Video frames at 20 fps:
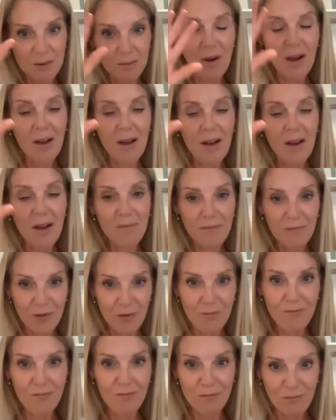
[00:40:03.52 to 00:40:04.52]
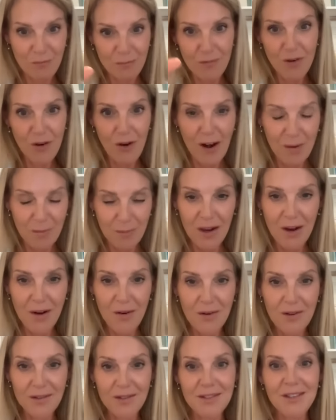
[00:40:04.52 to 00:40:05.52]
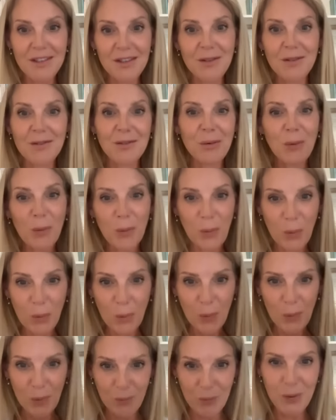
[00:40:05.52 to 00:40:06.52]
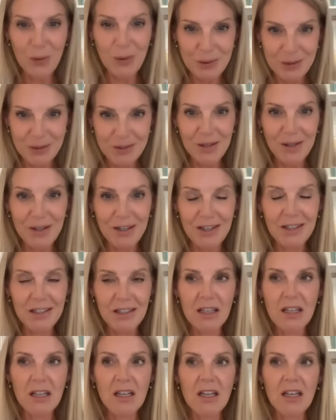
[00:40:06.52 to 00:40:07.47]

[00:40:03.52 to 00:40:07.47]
was my grandparents and all of her side.